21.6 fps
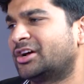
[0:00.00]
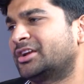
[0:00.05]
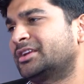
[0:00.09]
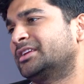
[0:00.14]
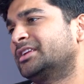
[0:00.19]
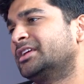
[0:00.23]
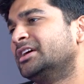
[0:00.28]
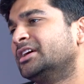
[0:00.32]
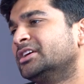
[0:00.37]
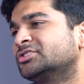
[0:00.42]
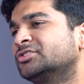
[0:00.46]
Got it.
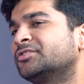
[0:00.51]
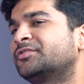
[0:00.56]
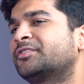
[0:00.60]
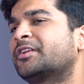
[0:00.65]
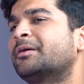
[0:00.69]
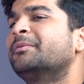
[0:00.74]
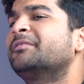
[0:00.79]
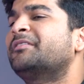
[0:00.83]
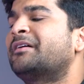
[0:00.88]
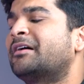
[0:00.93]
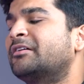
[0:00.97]
So
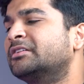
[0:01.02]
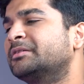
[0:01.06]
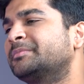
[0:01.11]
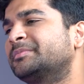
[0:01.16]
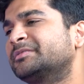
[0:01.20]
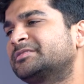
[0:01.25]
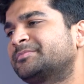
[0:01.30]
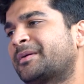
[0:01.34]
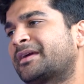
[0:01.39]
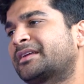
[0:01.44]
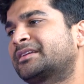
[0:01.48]
from a founder
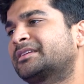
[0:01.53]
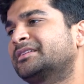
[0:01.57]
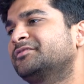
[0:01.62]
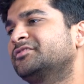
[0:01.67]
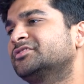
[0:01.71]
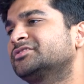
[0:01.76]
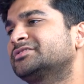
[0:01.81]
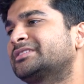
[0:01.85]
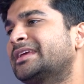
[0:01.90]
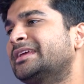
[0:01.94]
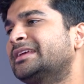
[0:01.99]
perspective,
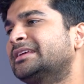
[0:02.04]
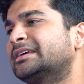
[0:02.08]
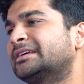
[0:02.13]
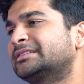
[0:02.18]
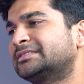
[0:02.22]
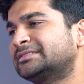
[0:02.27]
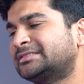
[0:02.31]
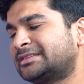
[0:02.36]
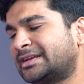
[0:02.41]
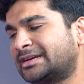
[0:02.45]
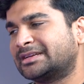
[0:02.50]
you're saying
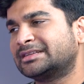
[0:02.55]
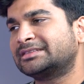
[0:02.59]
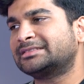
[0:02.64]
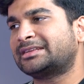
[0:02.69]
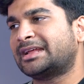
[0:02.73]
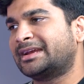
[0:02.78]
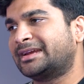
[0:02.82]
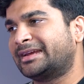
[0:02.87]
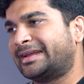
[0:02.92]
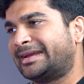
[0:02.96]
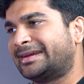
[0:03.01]
just
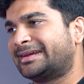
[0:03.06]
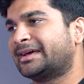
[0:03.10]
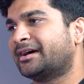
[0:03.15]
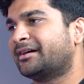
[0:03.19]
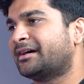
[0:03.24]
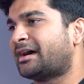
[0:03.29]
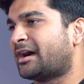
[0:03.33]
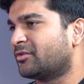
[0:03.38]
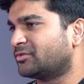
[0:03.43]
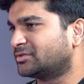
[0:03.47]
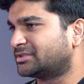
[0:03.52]
understand data,
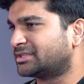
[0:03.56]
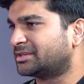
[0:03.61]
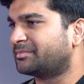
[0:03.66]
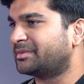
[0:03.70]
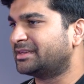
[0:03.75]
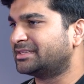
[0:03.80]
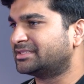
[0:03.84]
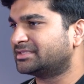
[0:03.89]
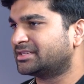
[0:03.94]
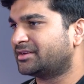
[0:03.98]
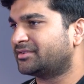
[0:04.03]
how is it
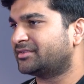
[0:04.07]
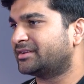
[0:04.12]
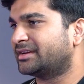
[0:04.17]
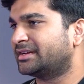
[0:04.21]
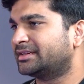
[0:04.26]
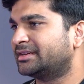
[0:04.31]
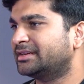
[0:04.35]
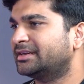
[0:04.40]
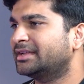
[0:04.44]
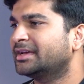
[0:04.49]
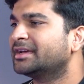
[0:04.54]
being
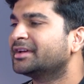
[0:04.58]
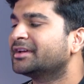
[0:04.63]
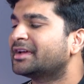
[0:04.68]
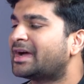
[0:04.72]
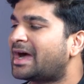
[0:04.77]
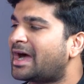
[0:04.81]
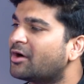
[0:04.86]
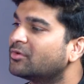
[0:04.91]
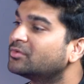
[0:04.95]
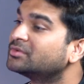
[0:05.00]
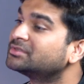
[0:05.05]
generated,
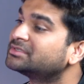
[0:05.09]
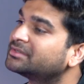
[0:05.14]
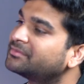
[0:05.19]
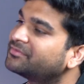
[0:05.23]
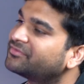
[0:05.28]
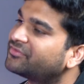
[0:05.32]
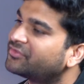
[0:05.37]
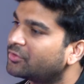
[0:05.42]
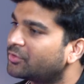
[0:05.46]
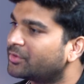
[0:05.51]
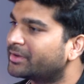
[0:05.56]
how is it
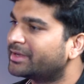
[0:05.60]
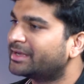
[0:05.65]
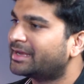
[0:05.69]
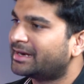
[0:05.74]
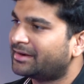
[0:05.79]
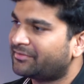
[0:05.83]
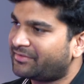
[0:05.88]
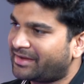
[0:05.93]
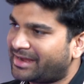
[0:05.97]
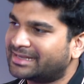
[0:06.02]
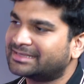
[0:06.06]
flowing,
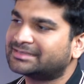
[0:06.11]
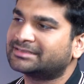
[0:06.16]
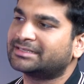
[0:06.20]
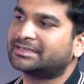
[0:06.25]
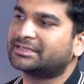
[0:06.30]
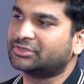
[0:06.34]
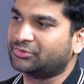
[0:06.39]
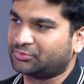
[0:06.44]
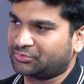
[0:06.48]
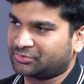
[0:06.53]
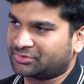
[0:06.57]
and where is
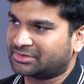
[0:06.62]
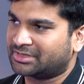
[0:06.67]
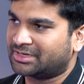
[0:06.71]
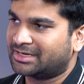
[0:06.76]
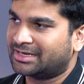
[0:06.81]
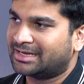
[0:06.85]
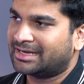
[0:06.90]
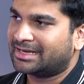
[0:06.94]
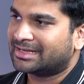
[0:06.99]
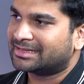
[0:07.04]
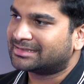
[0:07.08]
it used?
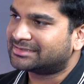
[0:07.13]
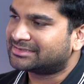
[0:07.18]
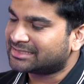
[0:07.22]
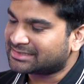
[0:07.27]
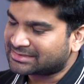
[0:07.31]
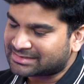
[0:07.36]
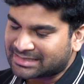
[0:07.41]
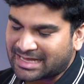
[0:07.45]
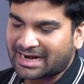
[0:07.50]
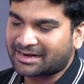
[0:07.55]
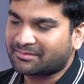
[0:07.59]

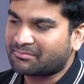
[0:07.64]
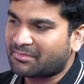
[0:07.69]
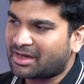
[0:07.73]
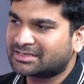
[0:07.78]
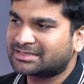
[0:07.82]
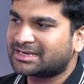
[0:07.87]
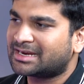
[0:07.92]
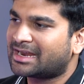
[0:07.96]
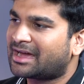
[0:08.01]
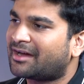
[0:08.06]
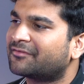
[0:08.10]
Just that
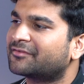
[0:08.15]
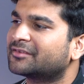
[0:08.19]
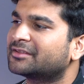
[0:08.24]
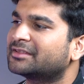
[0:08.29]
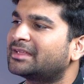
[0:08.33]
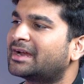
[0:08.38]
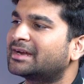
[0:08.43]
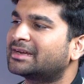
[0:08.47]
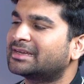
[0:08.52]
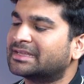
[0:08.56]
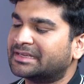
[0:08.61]
much, and after
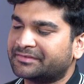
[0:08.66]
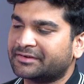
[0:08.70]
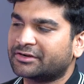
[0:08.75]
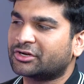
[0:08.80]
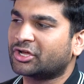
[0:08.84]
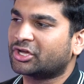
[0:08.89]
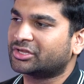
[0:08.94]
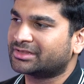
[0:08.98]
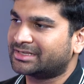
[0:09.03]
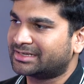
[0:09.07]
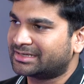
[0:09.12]
that, leave it
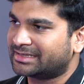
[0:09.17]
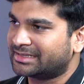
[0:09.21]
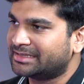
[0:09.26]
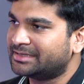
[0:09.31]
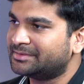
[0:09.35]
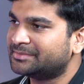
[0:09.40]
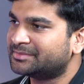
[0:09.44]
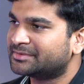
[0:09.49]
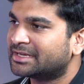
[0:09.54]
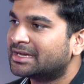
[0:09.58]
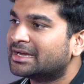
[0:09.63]
on the
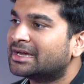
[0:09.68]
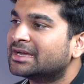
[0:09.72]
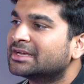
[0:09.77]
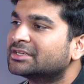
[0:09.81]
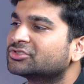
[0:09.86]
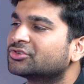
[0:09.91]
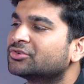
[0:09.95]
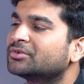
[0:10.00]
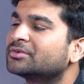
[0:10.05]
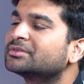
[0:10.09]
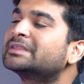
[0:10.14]
teams.
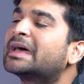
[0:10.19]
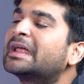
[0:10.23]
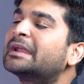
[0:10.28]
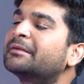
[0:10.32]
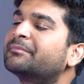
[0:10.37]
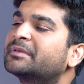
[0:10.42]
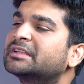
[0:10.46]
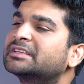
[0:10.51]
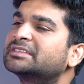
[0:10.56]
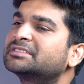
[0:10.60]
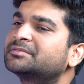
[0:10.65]
Yeah. So
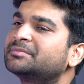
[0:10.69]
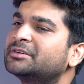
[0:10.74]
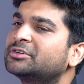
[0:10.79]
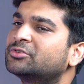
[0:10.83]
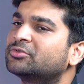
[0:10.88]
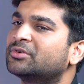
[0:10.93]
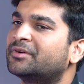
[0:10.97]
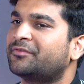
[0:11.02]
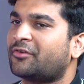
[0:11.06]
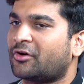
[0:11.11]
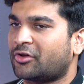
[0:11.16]
that brings me
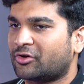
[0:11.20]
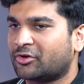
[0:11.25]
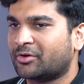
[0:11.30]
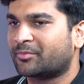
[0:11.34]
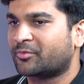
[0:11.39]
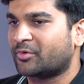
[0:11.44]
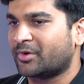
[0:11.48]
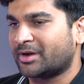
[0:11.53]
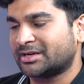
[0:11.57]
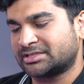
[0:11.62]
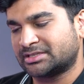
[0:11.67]
to a follow-up
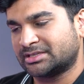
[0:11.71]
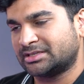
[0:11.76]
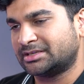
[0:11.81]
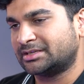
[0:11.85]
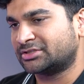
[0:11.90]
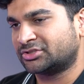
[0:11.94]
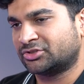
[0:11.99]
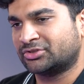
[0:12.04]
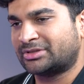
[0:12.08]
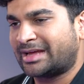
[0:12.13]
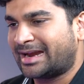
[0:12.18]
question.
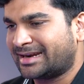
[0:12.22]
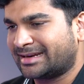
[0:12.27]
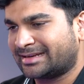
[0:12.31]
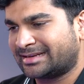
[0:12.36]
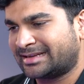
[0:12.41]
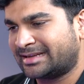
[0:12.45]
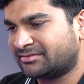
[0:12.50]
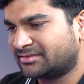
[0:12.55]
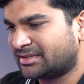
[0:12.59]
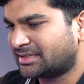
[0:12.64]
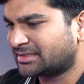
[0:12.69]
So that
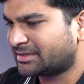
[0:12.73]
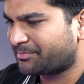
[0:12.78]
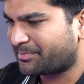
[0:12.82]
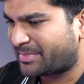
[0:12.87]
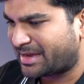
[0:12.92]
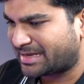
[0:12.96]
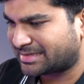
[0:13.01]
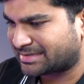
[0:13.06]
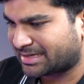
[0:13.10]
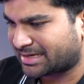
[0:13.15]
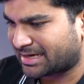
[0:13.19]
gives us a
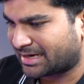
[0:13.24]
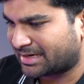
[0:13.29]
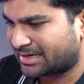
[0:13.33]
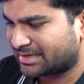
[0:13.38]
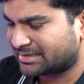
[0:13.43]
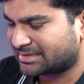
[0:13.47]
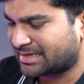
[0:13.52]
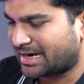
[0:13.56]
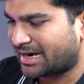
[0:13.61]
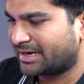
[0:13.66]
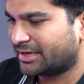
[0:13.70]
basic
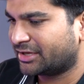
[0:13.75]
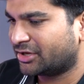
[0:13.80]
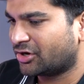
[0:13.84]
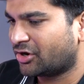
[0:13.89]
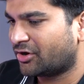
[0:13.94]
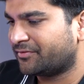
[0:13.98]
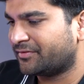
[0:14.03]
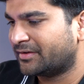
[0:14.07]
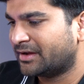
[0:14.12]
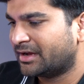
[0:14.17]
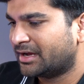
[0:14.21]
understanding
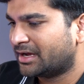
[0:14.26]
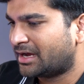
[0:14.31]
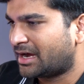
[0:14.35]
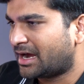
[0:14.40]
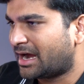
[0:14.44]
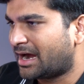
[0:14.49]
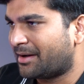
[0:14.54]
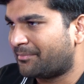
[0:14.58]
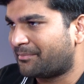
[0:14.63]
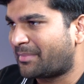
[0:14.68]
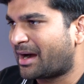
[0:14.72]
of
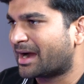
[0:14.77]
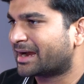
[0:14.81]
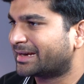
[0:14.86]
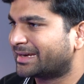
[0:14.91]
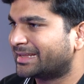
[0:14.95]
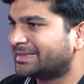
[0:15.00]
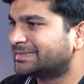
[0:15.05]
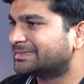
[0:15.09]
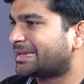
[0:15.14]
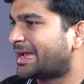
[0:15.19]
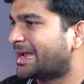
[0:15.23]

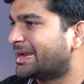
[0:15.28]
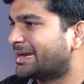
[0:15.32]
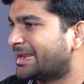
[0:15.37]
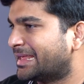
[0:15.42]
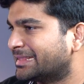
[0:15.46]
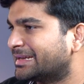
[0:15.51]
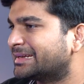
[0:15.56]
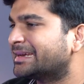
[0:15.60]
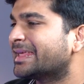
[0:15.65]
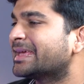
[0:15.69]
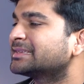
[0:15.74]
marketing side
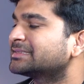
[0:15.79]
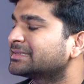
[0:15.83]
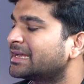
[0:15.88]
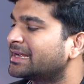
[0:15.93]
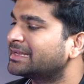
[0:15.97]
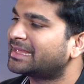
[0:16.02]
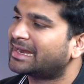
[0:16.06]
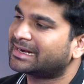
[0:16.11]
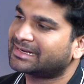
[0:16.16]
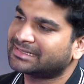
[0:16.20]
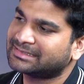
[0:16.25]
and the tech
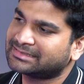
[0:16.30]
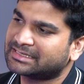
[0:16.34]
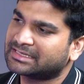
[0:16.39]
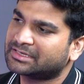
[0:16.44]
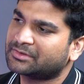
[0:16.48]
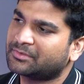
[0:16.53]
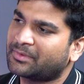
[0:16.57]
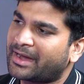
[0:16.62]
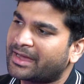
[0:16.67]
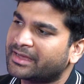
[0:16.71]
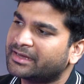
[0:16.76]
side that is
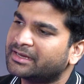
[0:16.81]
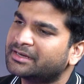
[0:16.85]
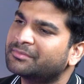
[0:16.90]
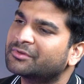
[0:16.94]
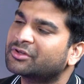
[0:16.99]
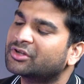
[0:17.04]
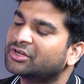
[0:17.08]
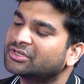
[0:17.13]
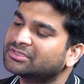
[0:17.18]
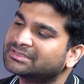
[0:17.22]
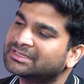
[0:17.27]
required,
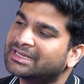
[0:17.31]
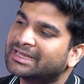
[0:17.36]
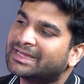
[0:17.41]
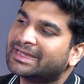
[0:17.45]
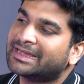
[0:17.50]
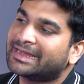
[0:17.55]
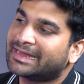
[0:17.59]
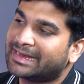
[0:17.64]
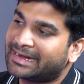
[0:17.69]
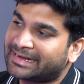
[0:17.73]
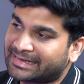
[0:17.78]
because
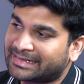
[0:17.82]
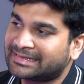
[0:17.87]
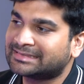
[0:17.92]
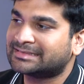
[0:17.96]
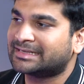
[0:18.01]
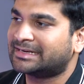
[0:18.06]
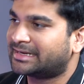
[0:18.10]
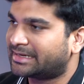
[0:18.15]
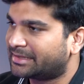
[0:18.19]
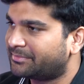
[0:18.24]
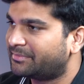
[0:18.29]
it is
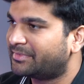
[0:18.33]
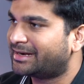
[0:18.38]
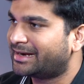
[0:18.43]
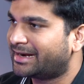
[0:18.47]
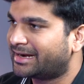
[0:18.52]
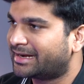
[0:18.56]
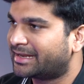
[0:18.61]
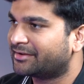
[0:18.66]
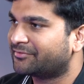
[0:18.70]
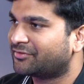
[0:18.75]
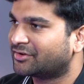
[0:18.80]

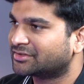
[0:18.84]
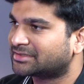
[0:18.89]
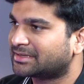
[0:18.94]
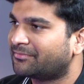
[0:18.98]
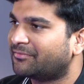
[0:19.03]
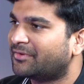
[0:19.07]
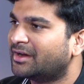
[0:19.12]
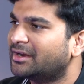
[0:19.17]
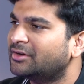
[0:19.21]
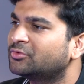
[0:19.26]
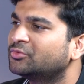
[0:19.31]
intimidating for
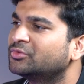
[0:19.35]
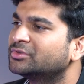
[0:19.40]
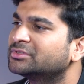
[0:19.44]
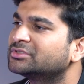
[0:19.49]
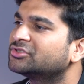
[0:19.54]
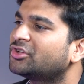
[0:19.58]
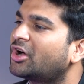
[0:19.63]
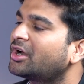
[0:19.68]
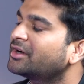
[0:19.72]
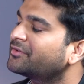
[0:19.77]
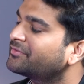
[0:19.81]
someone who is
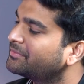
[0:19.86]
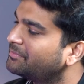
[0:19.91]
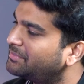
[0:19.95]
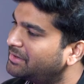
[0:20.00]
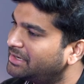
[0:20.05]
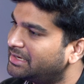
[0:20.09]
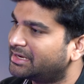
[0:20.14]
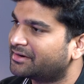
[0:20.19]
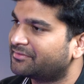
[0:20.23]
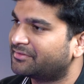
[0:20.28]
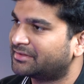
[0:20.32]
not
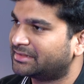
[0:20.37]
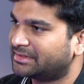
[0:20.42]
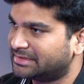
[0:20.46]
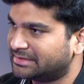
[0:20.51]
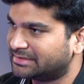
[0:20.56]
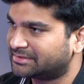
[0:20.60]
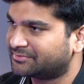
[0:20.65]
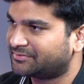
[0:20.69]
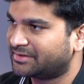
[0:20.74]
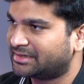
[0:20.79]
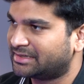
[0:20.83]
familiar with
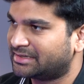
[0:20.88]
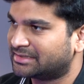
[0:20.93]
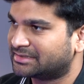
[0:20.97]
these fields.